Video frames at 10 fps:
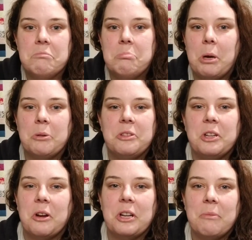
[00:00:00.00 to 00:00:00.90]
posted
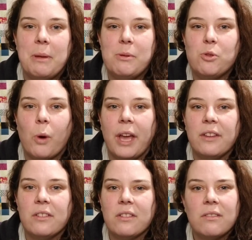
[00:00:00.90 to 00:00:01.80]
on it maybe
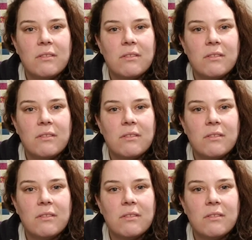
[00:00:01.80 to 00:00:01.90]
twice.